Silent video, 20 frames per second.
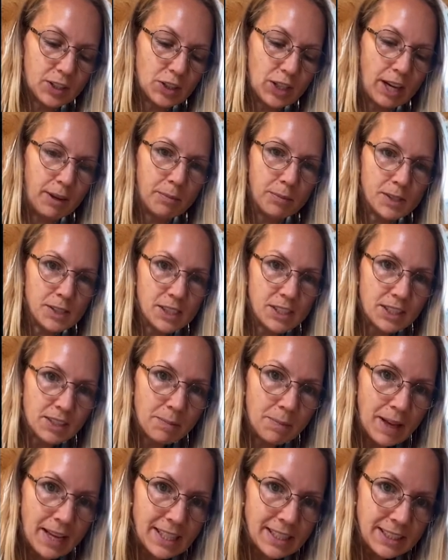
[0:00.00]
shape, which is the
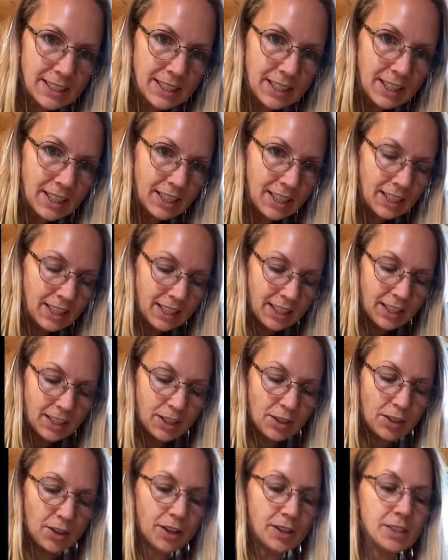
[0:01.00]
base,
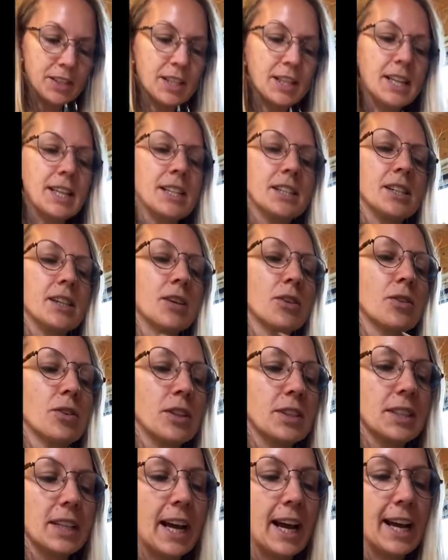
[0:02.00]
you're going to need to
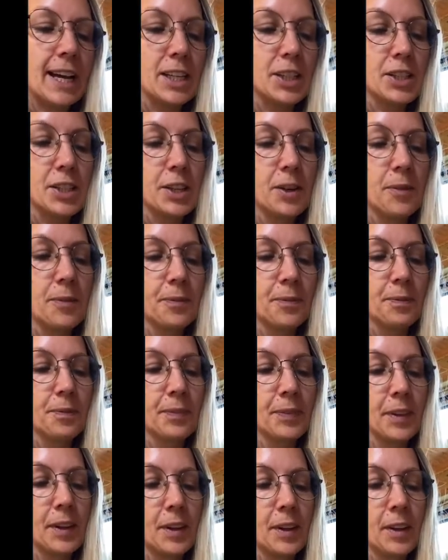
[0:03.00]
cross hatch
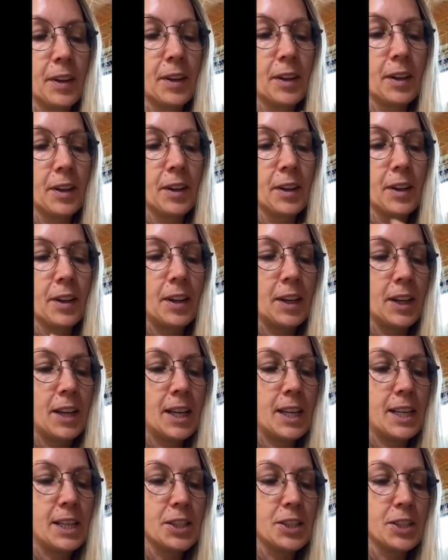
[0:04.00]

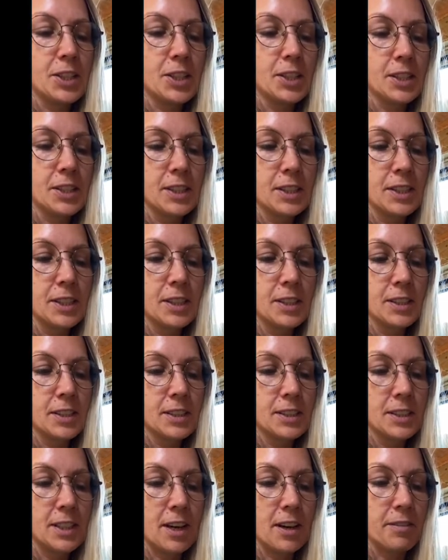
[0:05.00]
each
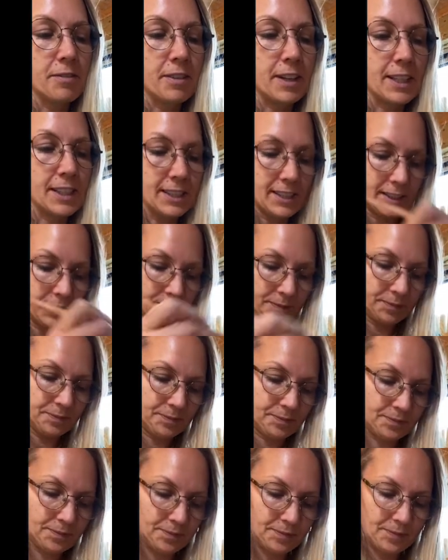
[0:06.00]
surface
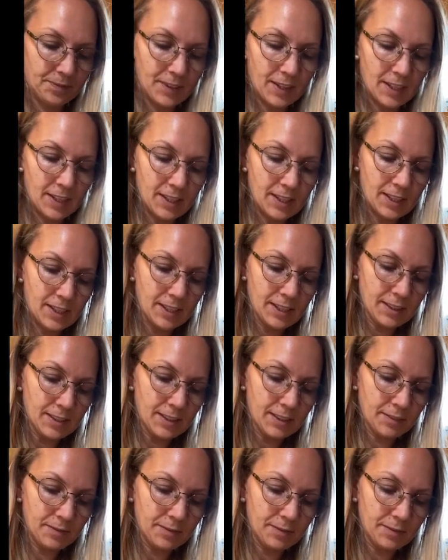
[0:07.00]
like this.